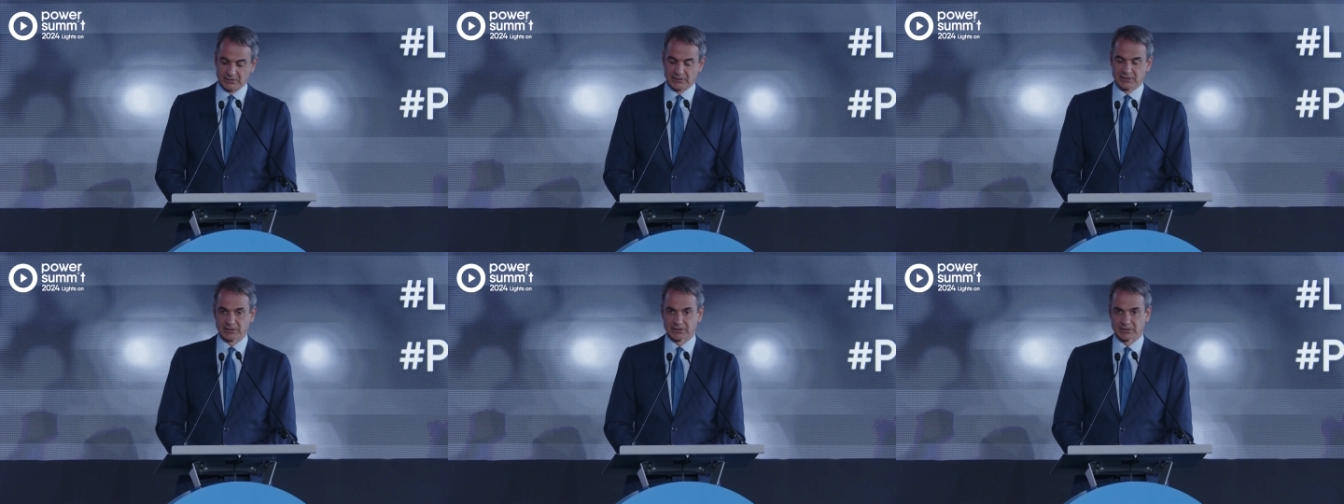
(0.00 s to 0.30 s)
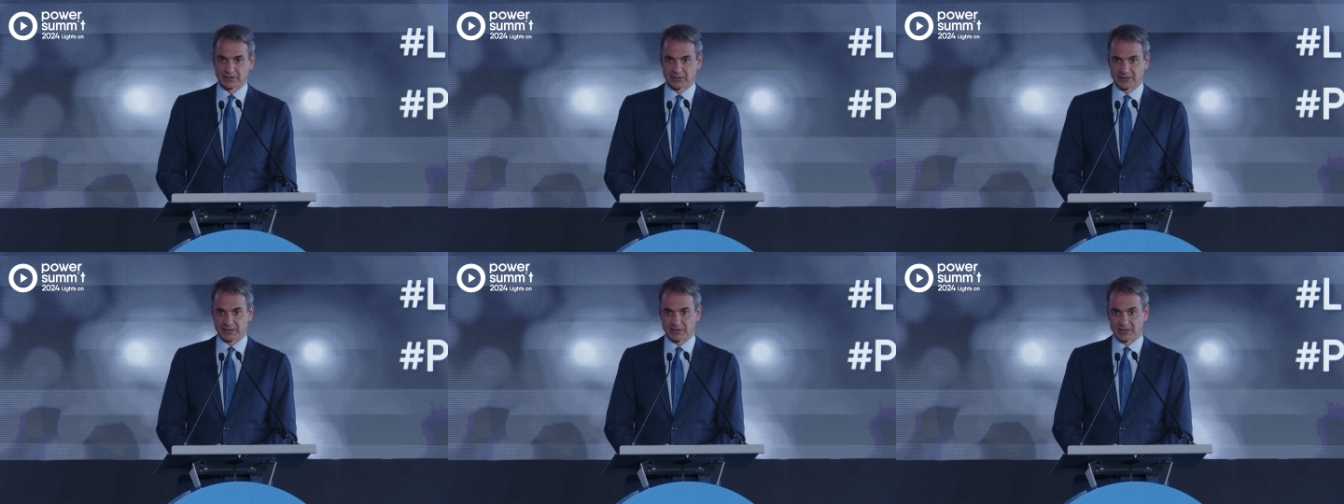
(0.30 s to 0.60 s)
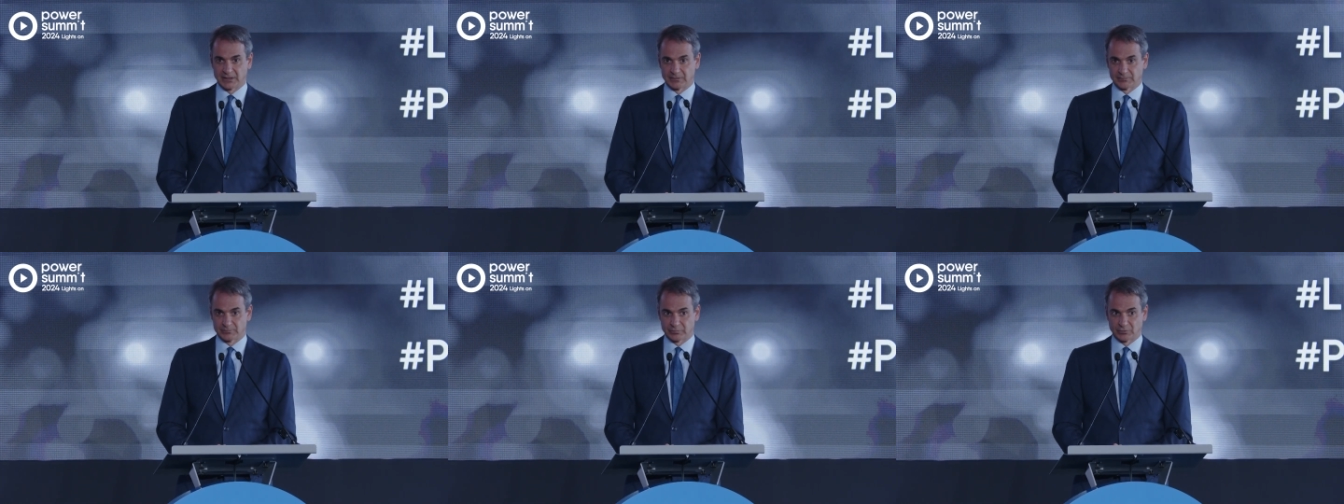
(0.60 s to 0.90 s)
can
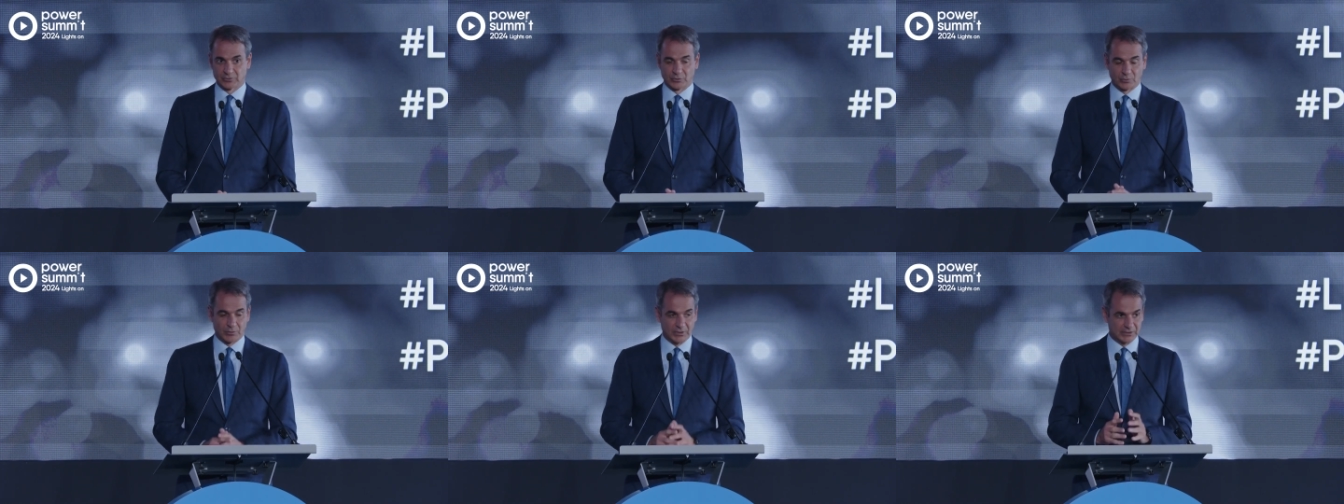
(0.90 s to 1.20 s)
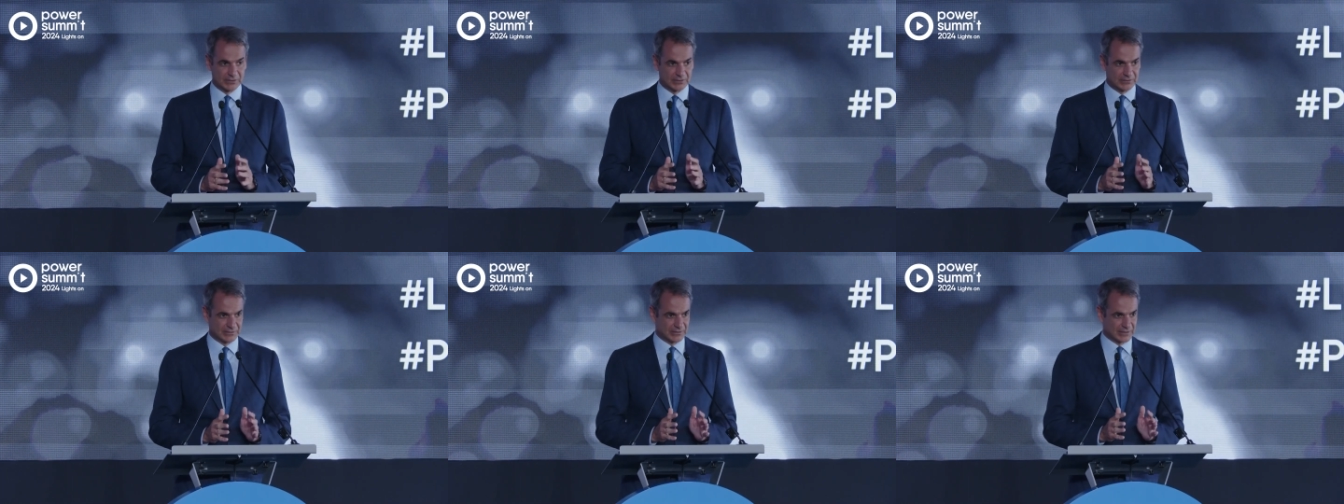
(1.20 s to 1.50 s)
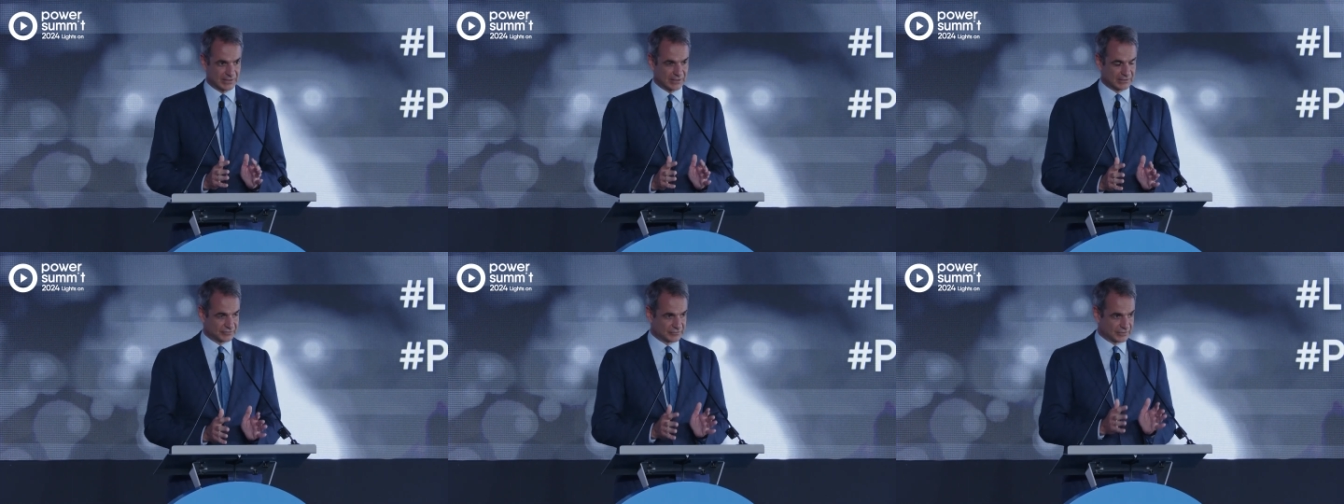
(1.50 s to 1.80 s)
help on the one
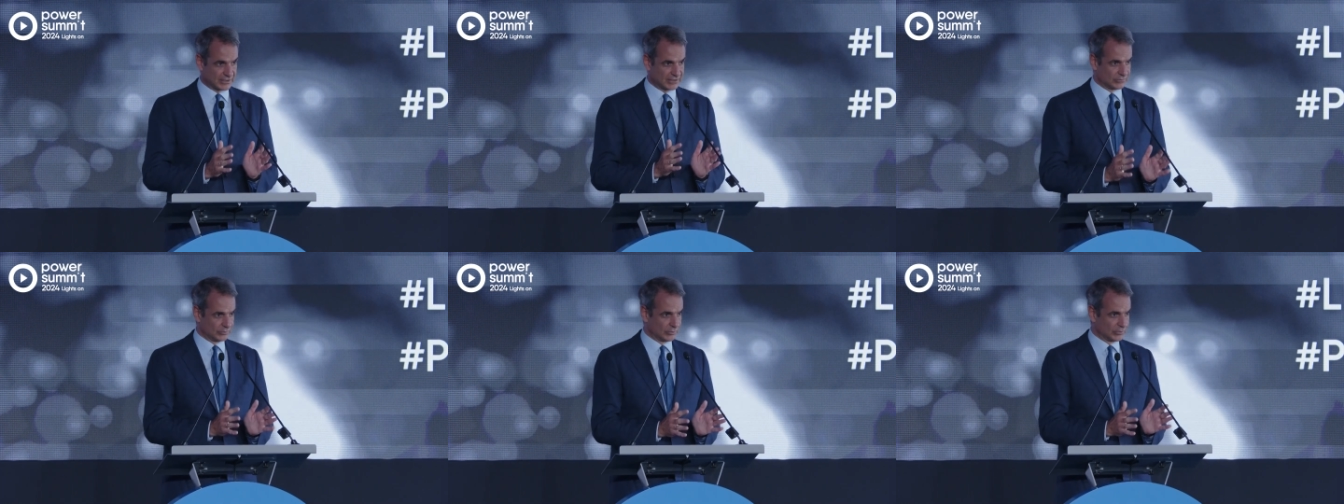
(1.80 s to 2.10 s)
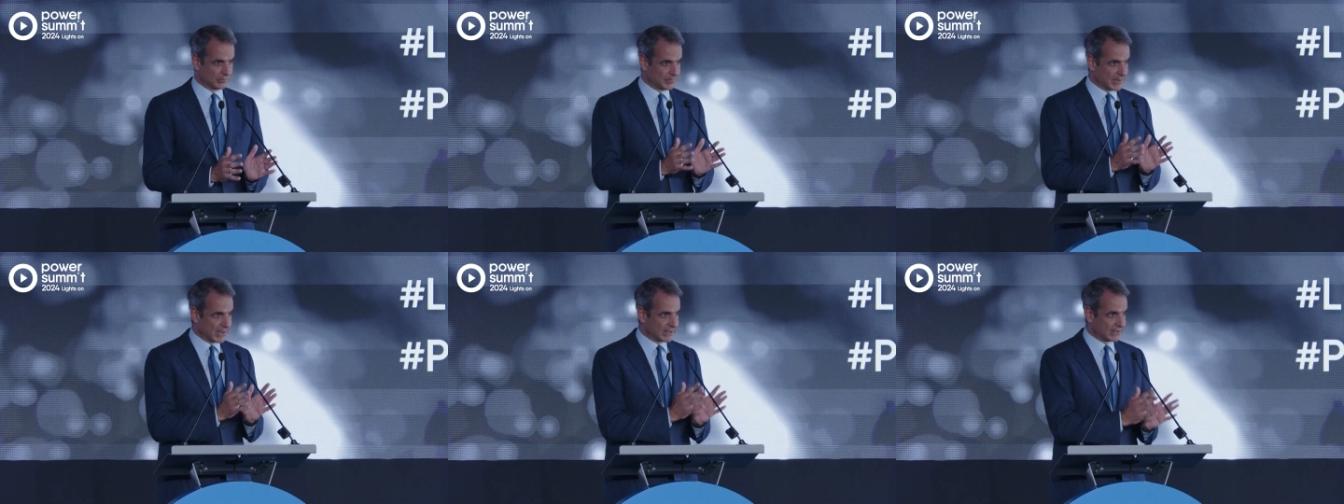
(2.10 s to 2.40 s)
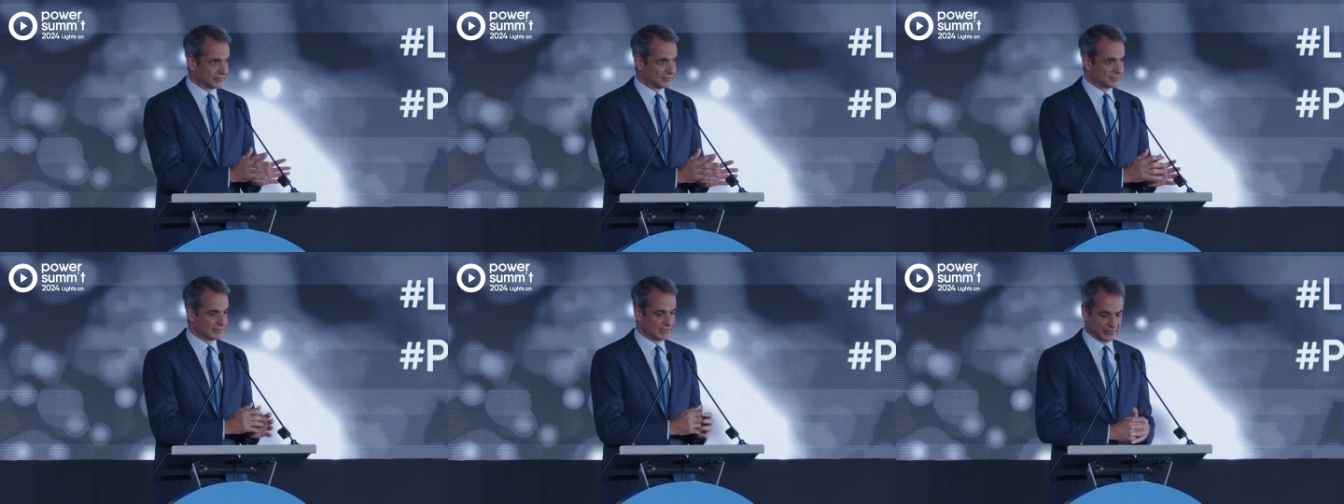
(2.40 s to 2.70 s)
hand side with
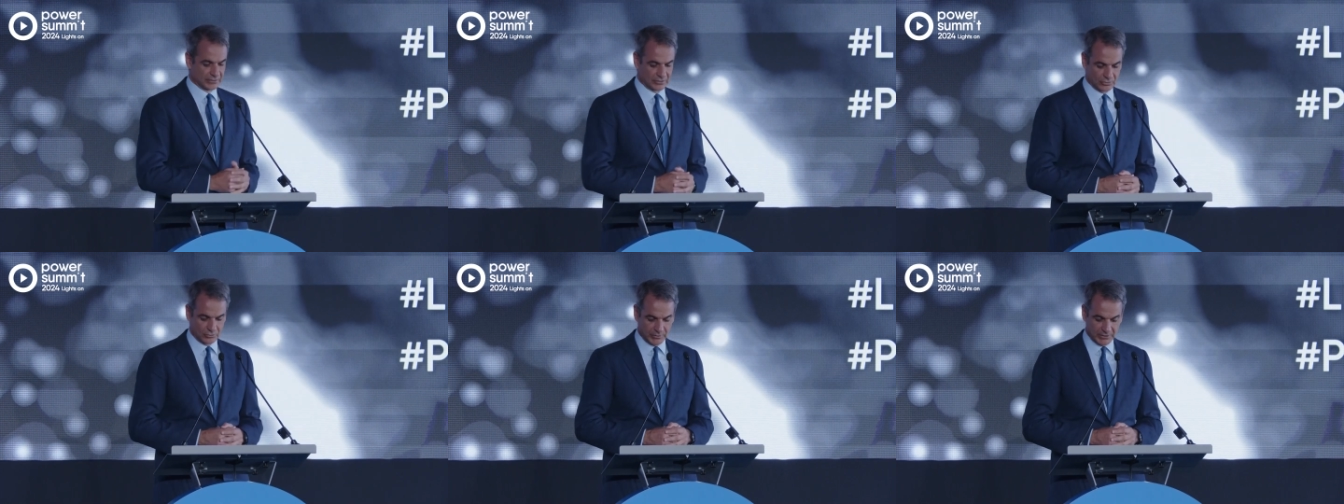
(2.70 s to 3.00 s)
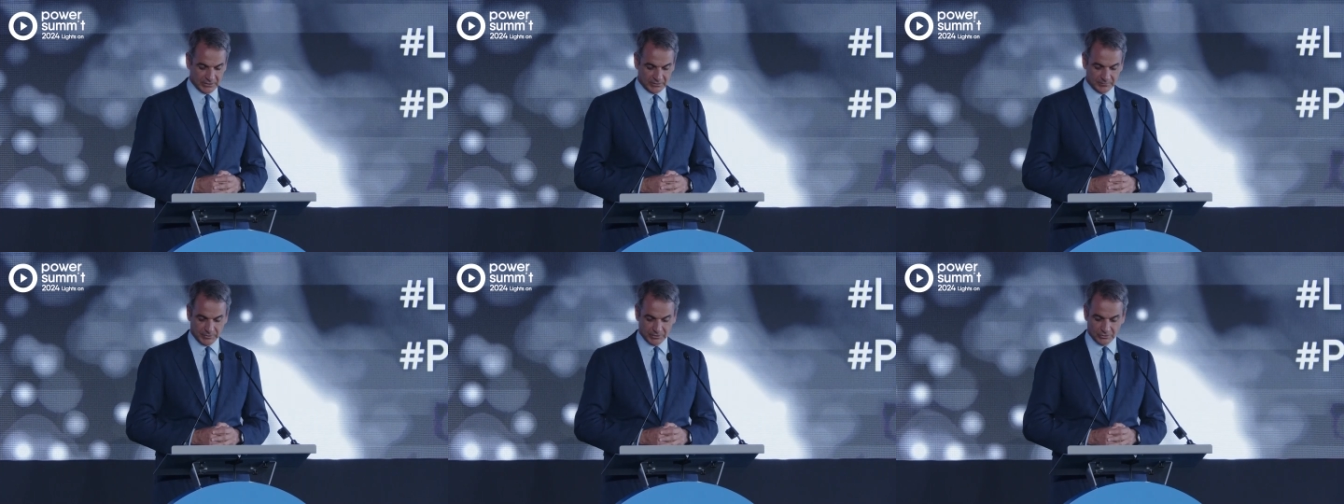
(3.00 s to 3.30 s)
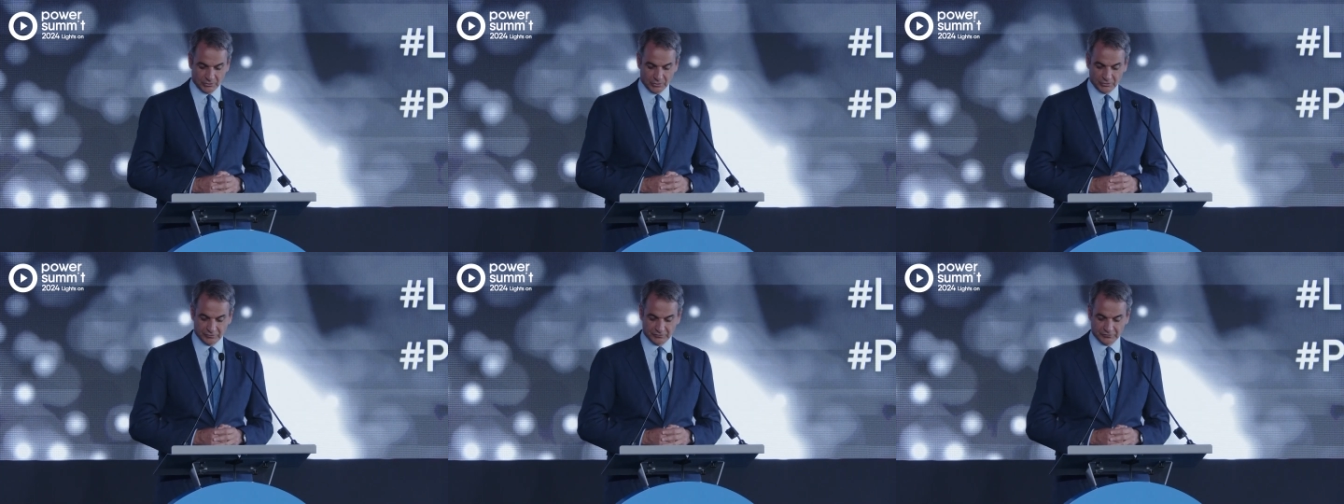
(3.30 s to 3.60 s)
balancing the grid, but
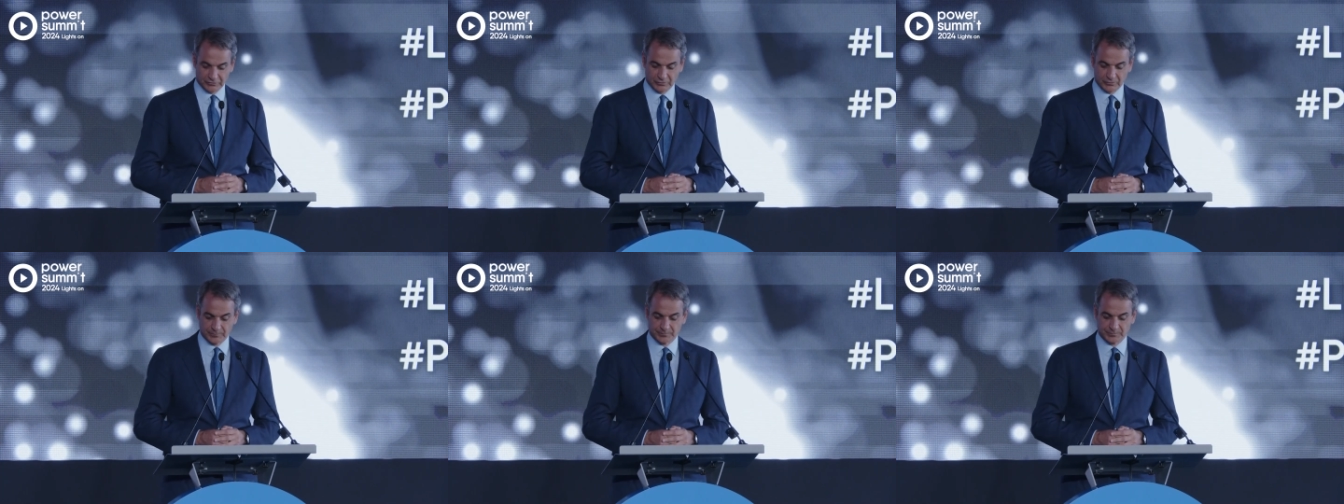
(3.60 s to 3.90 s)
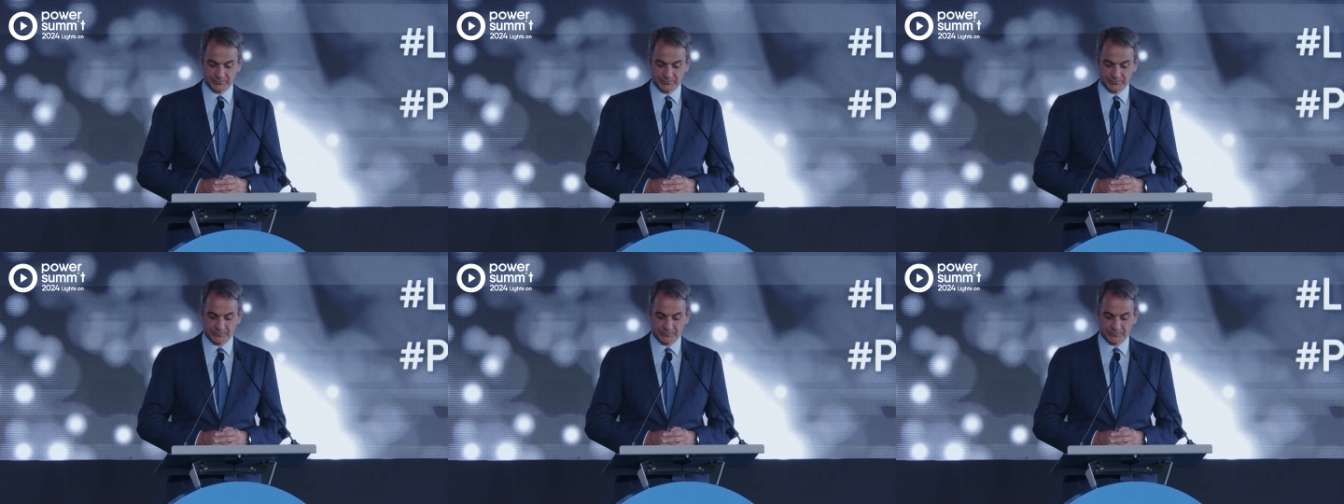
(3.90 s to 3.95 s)
also